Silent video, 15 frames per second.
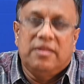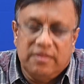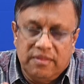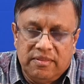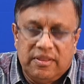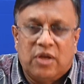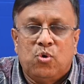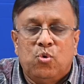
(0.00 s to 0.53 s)

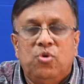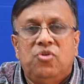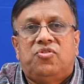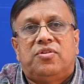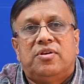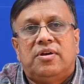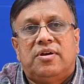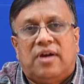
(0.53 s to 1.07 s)
The
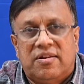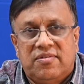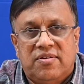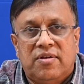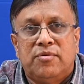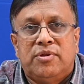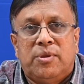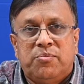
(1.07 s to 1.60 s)
rules
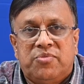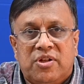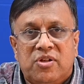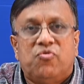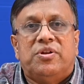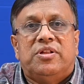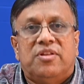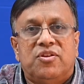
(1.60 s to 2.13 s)
concern
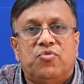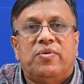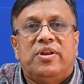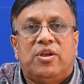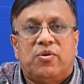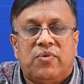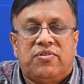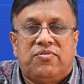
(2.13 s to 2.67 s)
themselves with this very
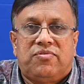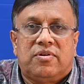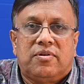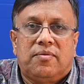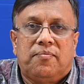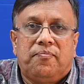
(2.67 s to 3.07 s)
question.